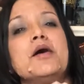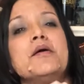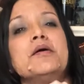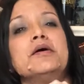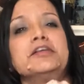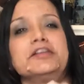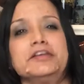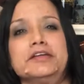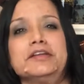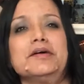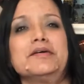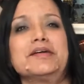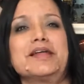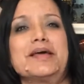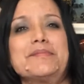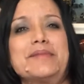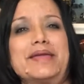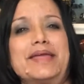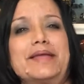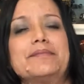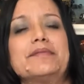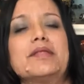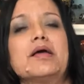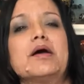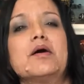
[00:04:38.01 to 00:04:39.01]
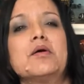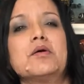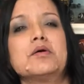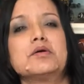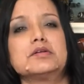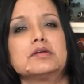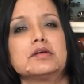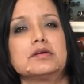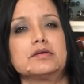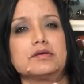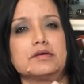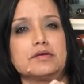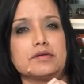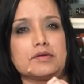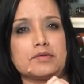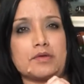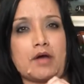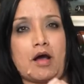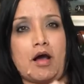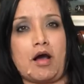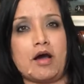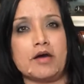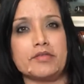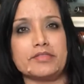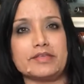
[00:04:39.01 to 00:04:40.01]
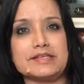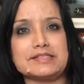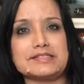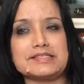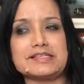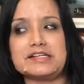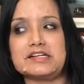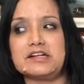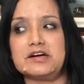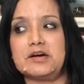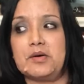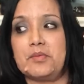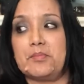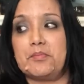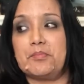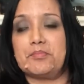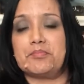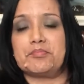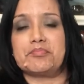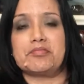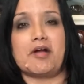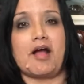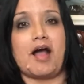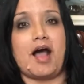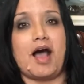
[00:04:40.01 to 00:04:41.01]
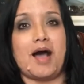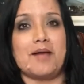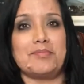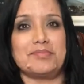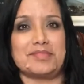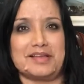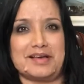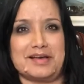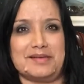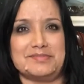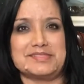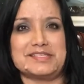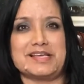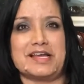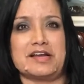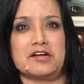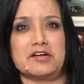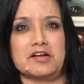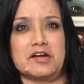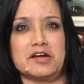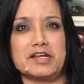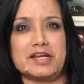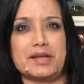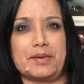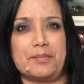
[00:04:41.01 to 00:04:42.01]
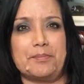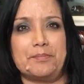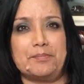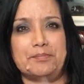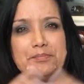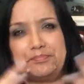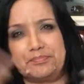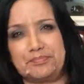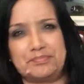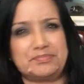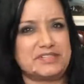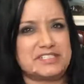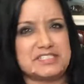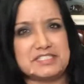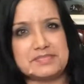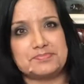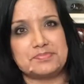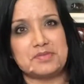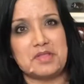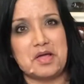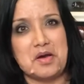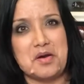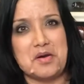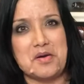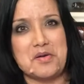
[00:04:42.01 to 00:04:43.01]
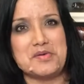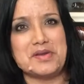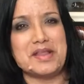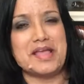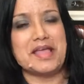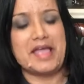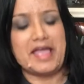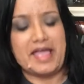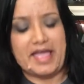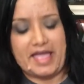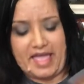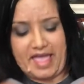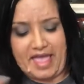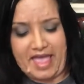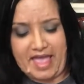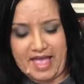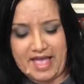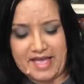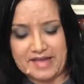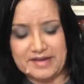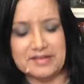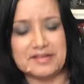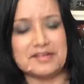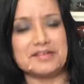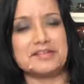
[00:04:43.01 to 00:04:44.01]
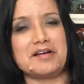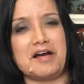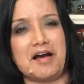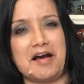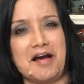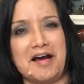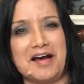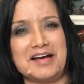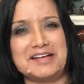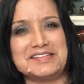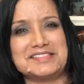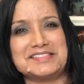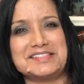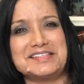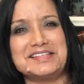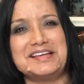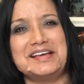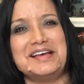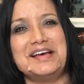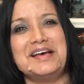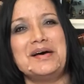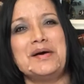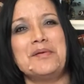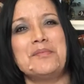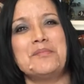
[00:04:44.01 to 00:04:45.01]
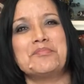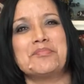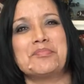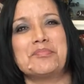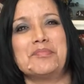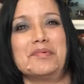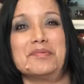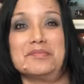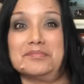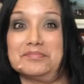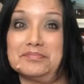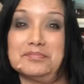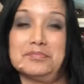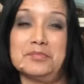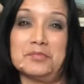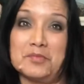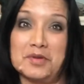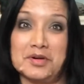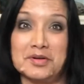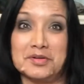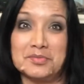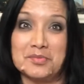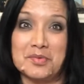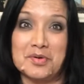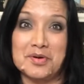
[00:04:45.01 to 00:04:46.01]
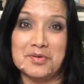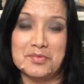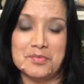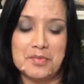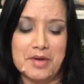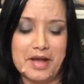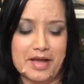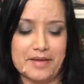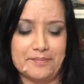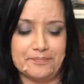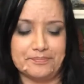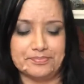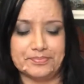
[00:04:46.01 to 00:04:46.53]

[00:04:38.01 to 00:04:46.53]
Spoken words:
You know what I mean. All these little problems that are going to explode and cause World War I.